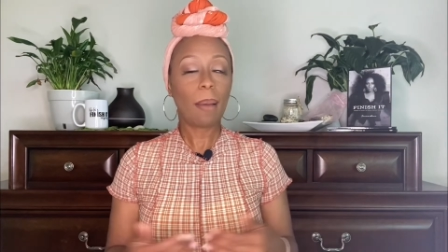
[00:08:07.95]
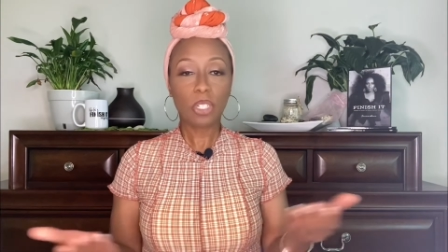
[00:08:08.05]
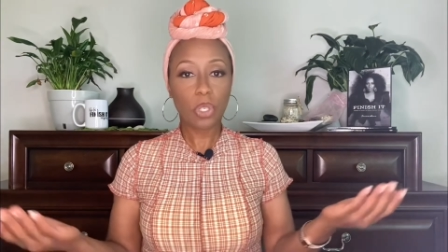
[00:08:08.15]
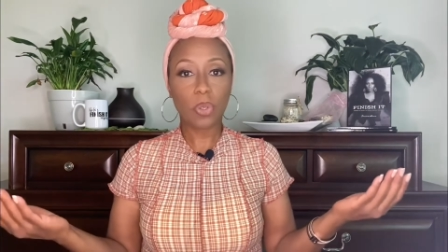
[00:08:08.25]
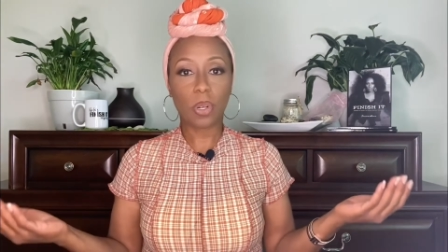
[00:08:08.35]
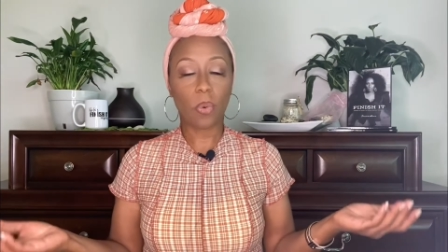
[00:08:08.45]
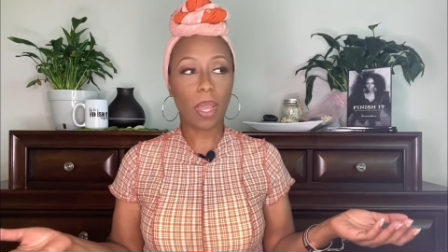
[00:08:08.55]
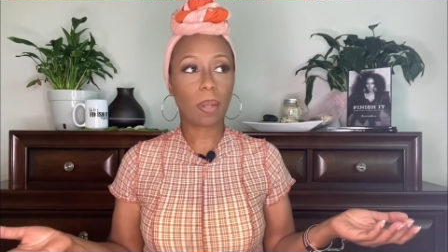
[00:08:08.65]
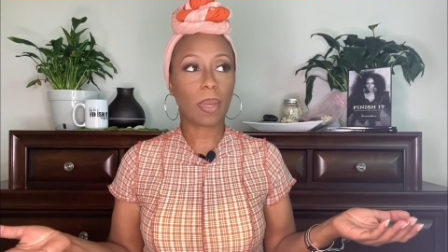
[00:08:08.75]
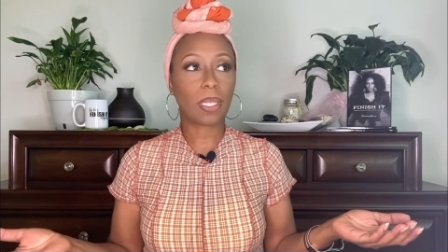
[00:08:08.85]
I'm just using a
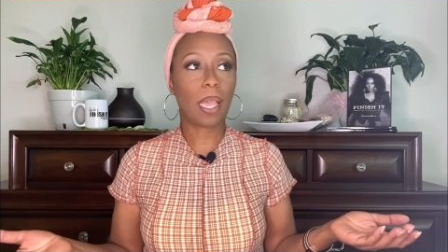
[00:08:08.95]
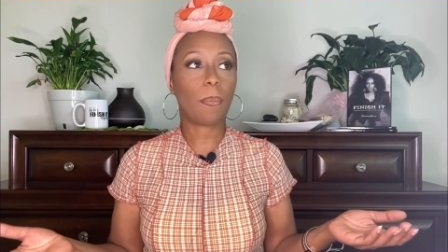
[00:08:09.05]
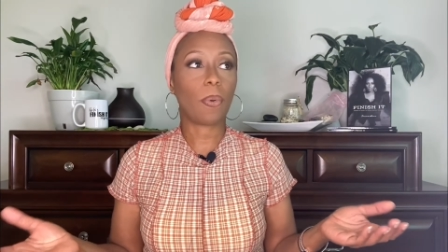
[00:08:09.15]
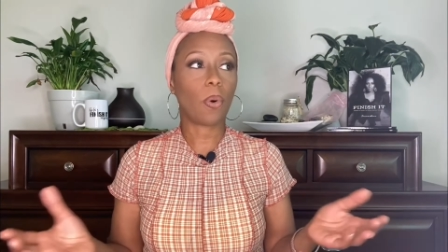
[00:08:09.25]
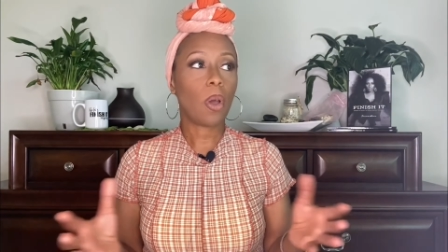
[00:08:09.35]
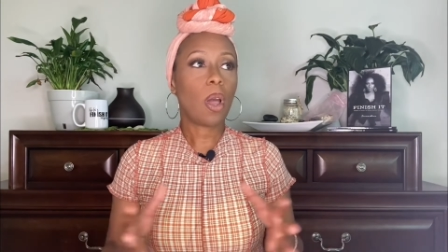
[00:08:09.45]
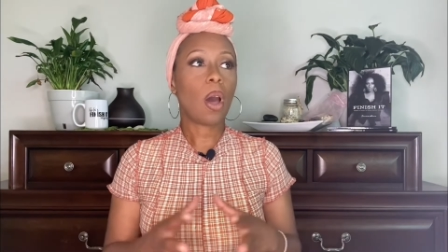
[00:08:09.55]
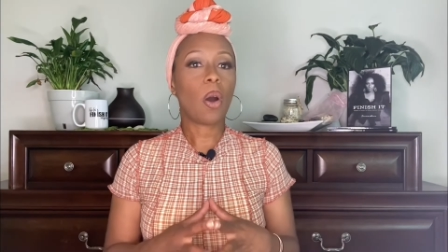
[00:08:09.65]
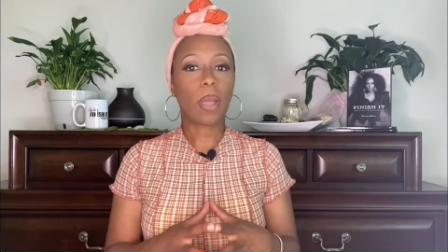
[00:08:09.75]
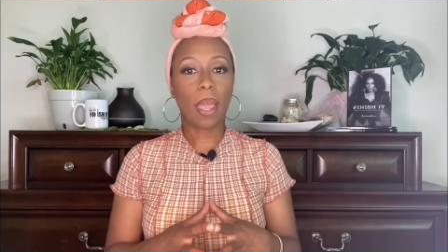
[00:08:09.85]
random example
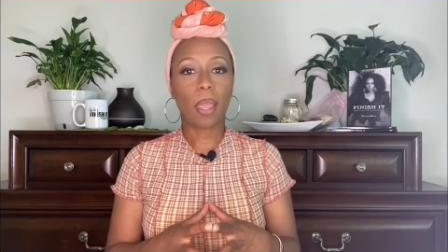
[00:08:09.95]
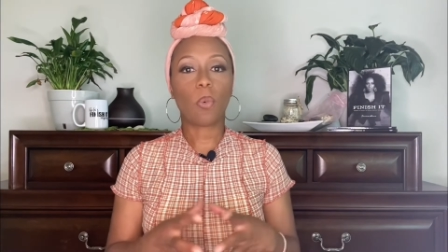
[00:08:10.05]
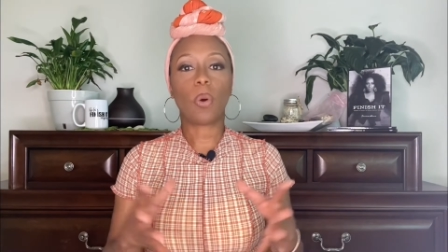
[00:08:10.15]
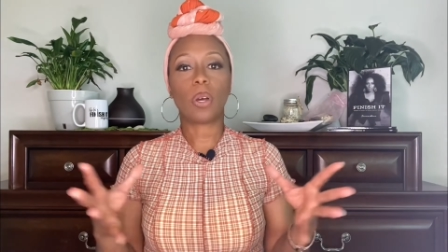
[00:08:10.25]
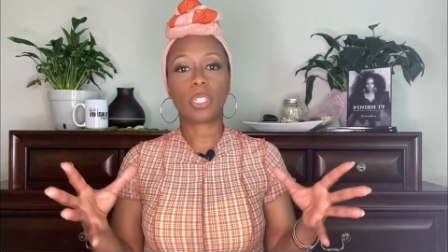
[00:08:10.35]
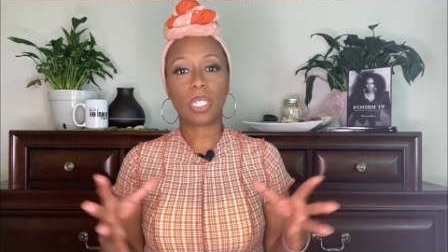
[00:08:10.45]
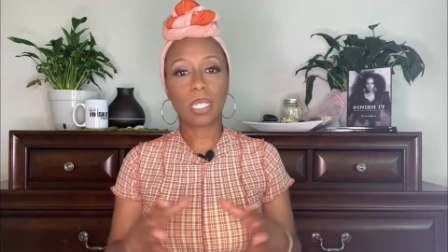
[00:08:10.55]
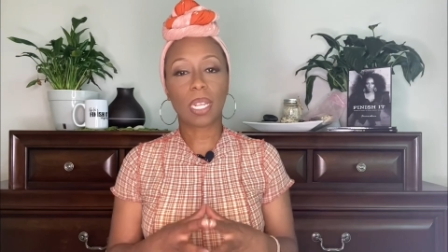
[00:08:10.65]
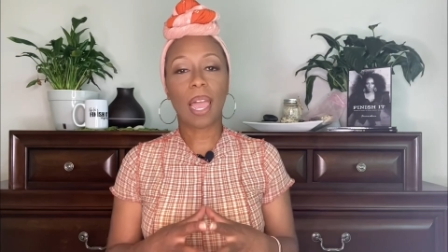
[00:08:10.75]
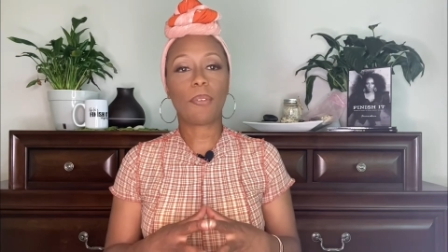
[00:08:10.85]
okay, well, she
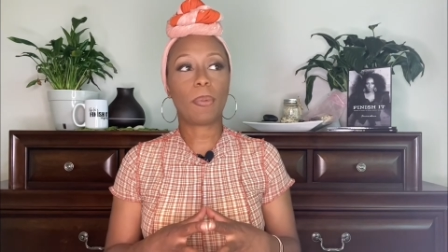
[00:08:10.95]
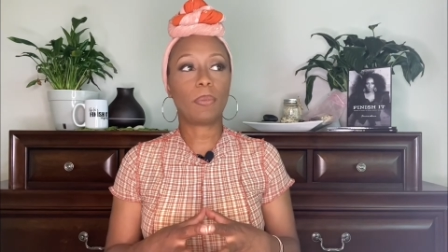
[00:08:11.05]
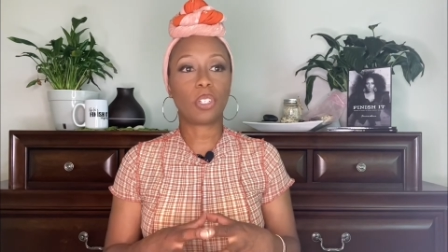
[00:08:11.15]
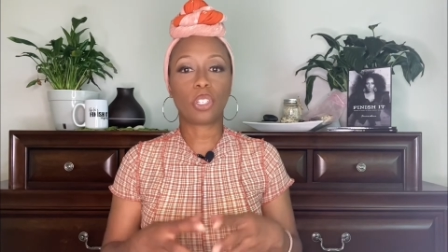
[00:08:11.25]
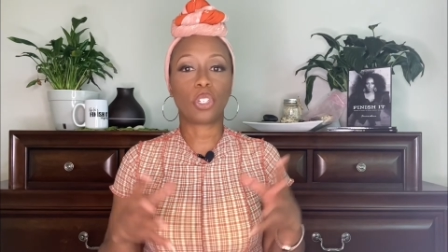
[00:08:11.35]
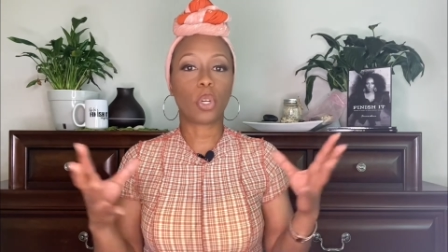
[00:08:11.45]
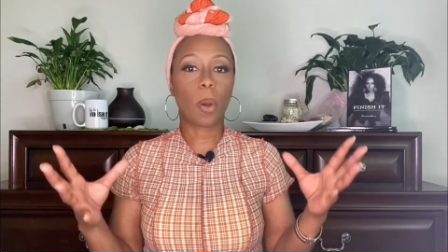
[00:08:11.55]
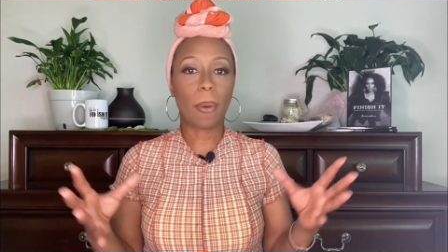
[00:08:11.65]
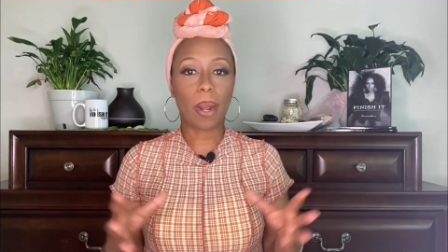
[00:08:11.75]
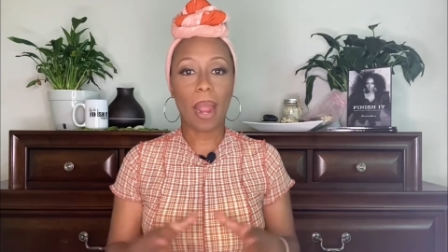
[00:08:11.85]
doesn't like for people just to show
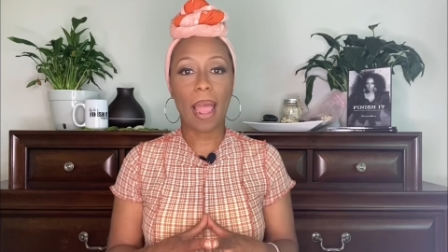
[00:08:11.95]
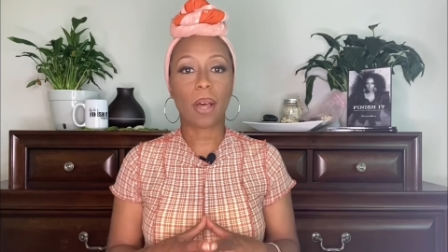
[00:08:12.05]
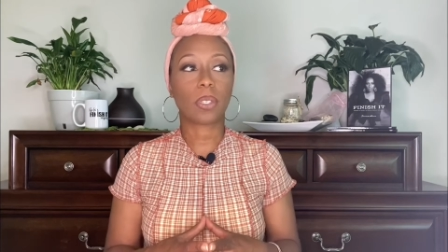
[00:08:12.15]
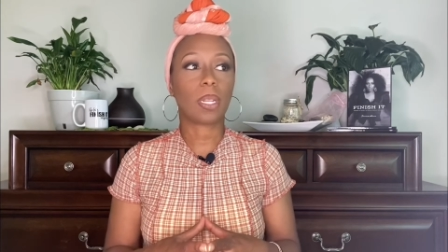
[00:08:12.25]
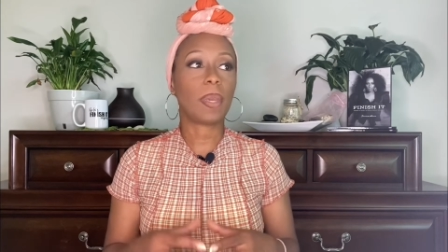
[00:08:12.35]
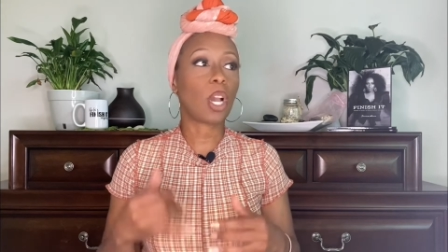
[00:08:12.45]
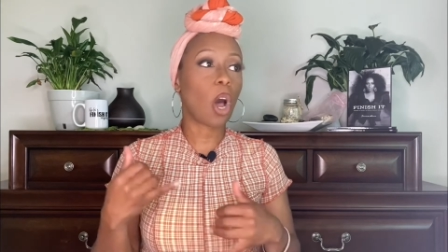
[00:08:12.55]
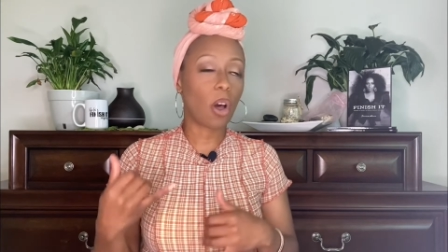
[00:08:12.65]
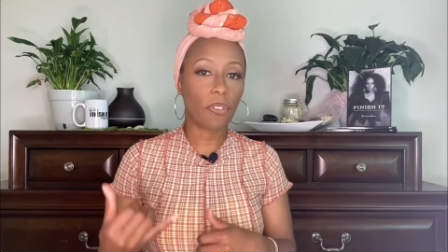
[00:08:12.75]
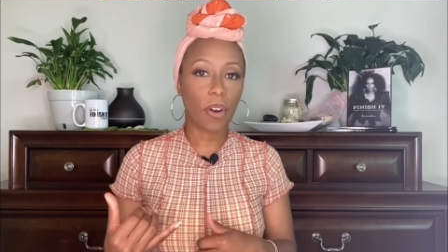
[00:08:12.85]
up at her house. Let me
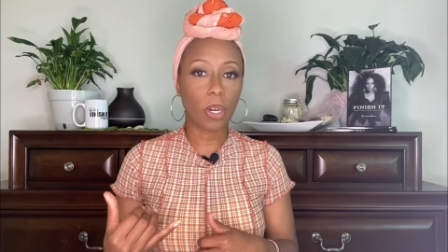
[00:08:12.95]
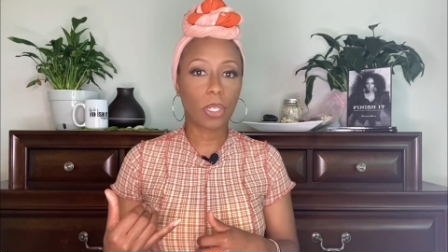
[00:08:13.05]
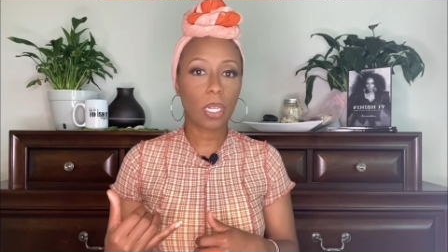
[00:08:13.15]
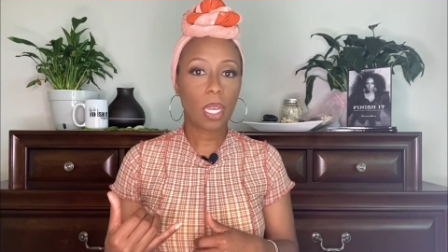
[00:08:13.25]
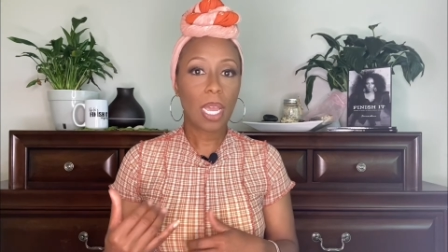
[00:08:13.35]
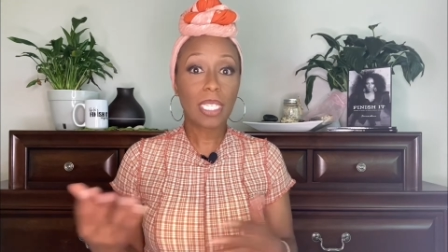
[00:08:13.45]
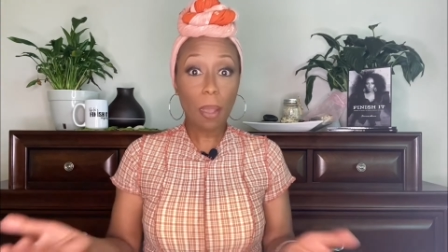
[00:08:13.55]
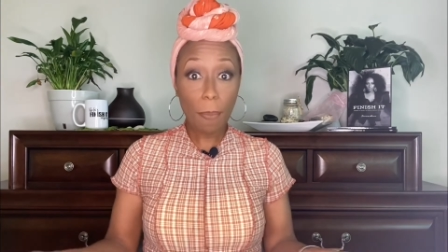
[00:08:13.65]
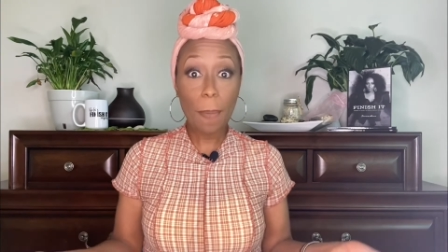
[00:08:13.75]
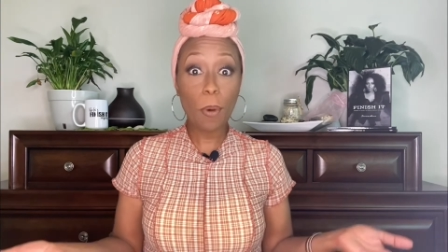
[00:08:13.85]
call first. And
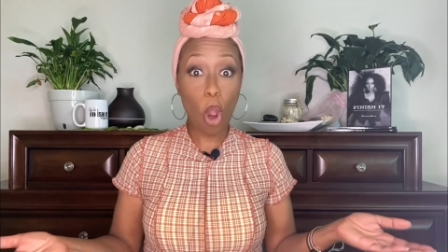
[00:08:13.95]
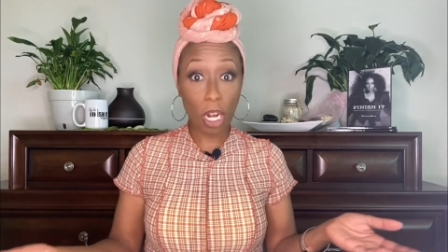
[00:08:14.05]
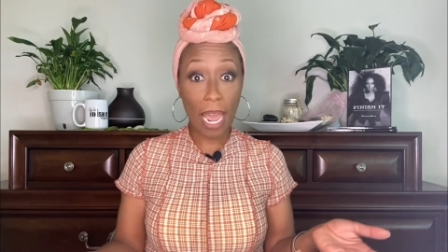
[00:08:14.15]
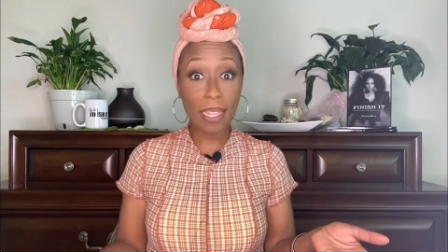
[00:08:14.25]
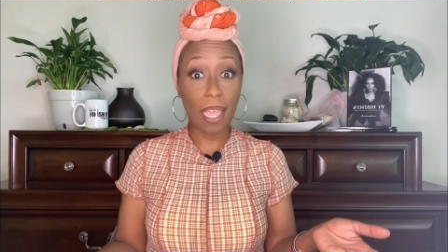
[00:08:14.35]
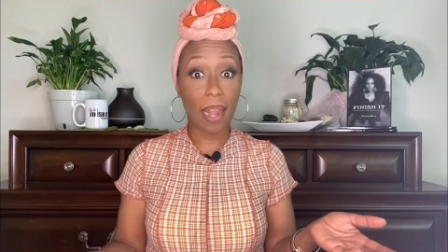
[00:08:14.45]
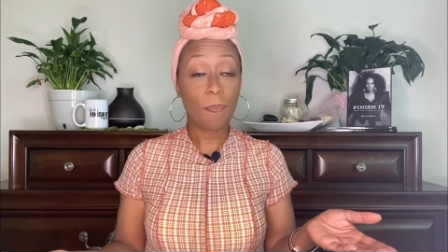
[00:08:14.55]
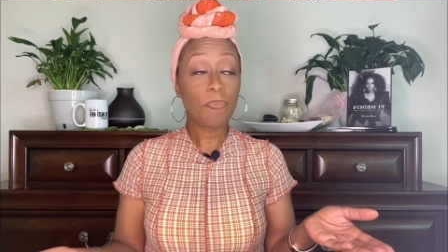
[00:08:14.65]
some people are like that.